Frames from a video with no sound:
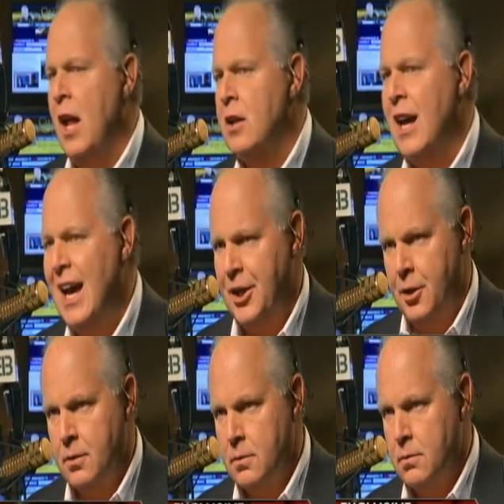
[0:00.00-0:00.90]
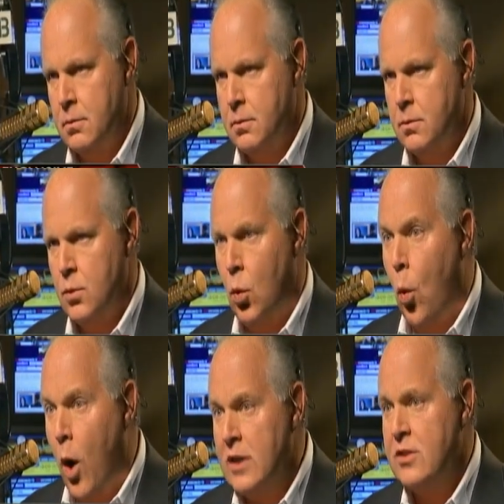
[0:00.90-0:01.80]
Al-Qaeda
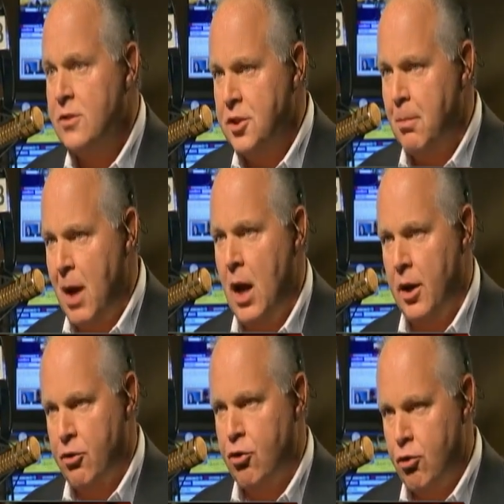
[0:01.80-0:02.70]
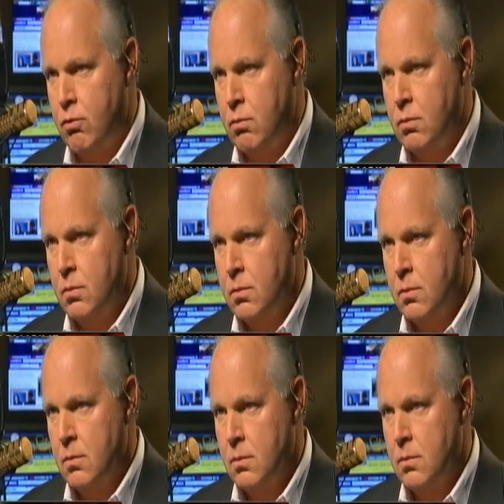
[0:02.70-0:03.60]
wants to demolish
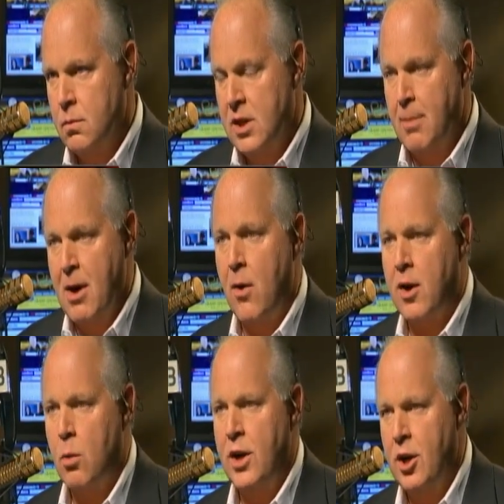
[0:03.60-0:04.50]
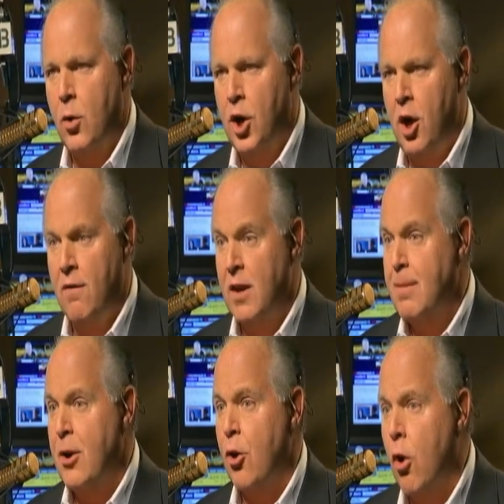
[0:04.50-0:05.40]
the America we know and love,
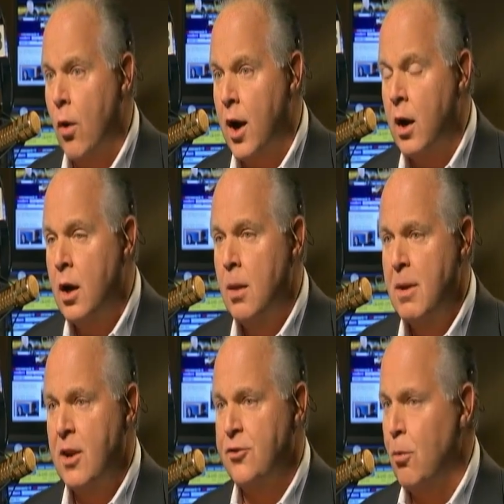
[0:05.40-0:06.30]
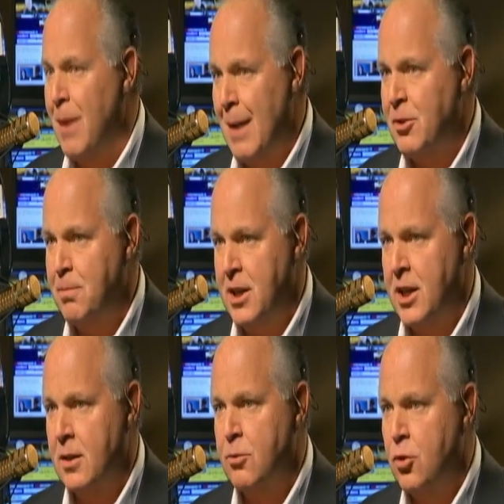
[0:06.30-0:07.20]
they'd better hurry, because Obama's
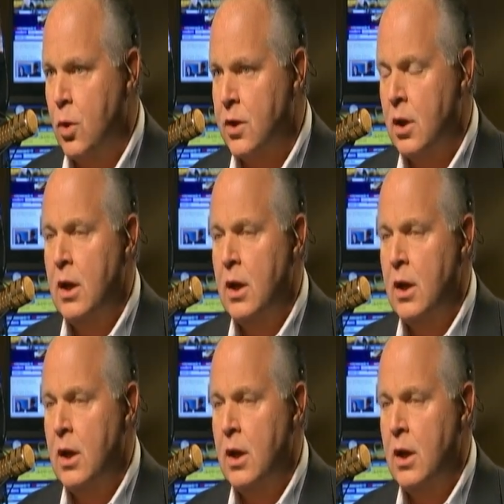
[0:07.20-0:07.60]
beating them to it.